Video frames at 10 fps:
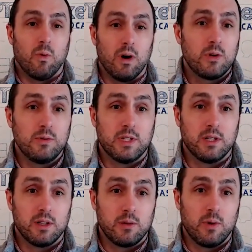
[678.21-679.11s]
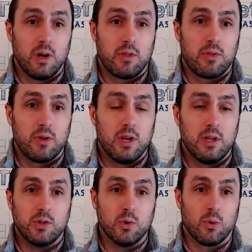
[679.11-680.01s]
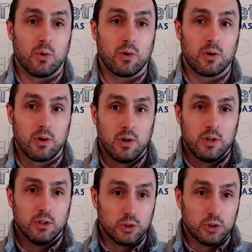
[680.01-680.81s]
what are you dealing with in your